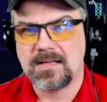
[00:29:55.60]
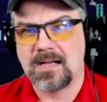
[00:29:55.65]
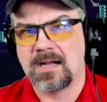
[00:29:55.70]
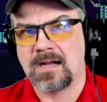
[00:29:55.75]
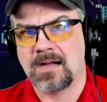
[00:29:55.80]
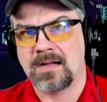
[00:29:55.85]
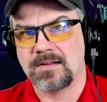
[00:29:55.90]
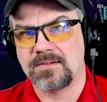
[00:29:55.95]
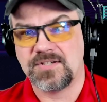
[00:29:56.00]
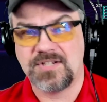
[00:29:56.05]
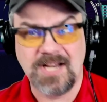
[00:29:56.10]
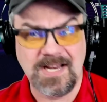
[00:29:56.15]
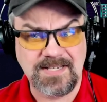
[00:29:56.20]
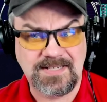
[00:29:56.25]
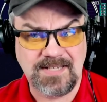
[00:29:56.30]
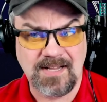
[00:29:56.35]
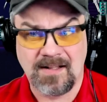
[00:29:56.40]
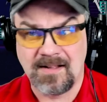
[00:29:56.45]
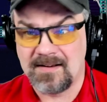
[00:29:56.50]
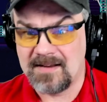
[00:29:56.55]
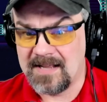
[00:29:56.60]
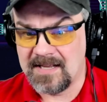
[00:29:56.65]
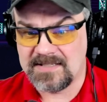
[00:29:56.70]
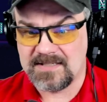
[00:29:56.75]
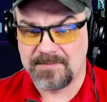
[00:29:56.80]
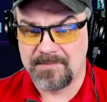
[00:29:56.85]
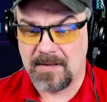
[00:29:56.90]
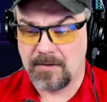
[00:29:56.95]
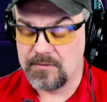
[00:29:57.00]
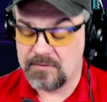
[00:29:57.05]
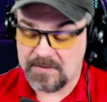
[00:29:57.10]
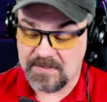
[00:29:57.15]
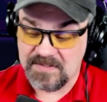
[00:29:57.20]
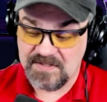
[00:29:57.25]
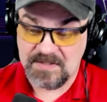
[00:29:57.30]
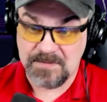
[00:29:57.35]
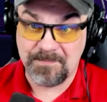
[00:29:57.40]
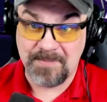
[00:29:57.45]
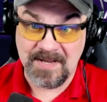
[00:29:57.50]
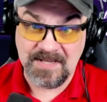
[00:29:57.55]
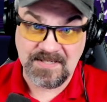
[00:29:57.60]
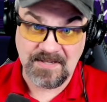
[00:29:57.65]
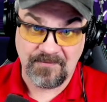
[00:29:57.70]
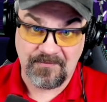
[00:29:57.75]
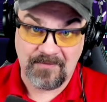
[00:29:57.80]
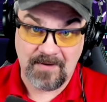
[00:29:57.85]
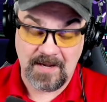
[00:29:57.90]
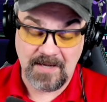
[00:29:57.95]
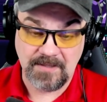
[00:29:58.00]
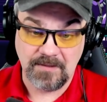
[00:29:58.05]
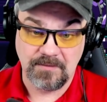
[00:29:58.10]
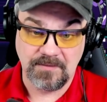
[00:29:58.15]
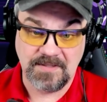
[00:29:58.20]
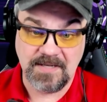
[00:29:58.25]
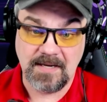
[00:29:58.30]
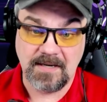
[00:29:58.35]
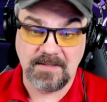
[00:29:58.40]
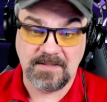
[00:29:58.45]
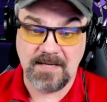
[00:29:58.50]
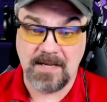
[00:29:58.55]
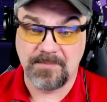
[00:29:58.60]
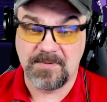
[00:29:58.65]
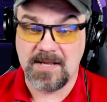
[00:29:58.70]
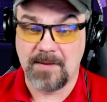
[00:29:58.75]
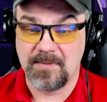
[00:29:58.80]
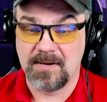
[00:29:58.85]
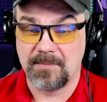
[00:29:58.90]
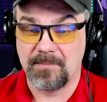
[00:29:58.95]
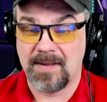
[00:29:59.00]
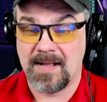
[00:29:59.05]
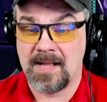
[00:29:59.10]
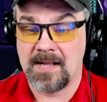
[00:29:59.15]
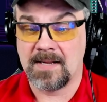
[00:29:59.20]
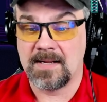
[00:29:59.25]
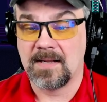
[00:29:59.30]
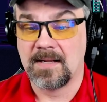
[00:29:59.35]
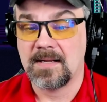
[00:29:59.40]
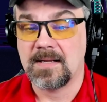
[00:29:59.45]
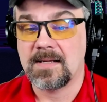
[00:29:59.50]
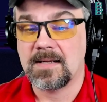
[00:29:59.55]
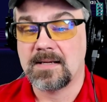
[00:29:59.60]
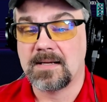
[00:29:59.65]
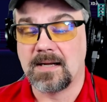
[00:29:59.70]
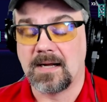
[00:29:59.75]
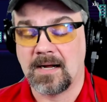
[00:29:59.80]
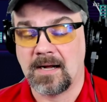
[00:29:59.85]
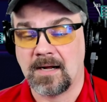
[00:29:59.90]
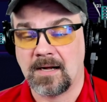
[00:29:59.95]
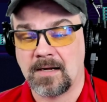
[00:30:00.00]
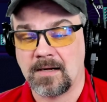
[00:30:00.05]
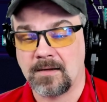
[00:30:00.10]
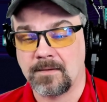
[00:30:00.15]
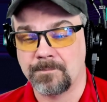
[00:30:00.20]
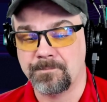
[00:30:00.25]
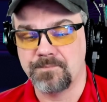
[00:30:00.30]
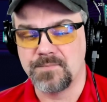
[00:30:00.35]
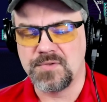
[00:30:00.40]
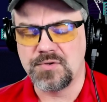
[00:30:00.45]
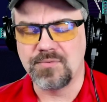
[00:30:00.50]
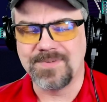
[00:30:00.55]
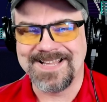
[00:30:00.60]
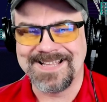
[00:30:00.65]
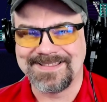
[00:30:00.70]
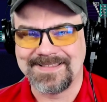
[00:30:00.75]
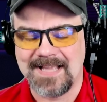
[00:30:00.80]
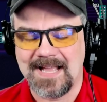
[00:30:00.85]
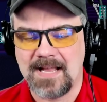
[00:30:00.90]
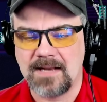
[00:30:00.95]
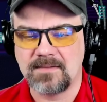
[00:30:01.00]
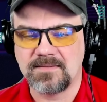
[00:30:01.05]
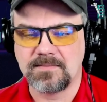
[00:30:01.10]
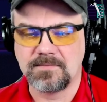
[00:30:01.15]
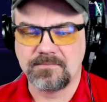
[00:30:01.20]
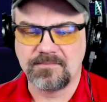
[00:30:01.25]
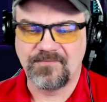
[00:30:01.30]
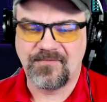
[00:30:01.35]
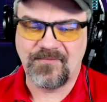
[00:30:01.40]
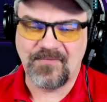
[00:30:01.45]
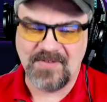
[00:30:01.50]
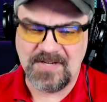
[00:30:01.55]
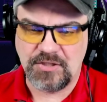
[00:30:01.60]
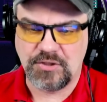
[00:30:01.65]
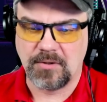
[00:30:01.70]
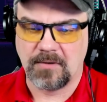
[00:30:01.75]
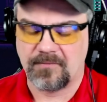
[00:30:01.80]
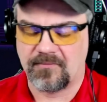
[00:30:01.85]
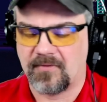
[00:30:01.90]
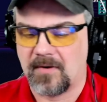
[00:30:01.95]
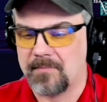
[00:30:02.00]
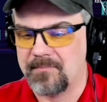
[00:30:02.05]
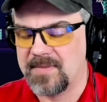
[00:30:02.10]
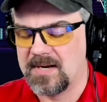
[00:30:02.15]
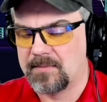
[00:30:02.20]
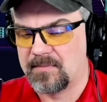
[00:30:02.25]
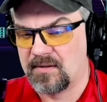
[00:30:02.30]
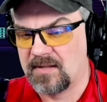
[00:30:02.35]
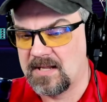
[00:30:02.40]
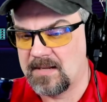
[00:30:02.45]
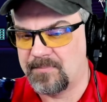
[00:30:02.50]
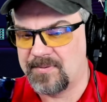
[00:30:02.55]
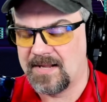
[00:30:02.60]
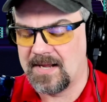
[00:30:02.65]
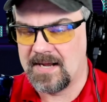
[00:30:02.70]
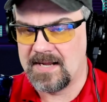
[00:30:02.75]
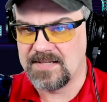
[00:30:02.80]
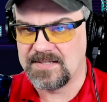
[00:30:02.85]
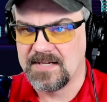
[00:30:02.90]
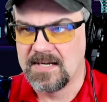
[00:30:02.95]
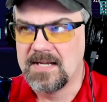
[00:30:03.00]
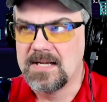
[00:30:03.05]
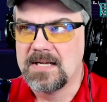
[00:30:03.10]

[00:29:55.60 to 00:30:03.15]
Uh, JSON, XML, you can specify your data type coming back. Um, you get that feature from minimal APIs.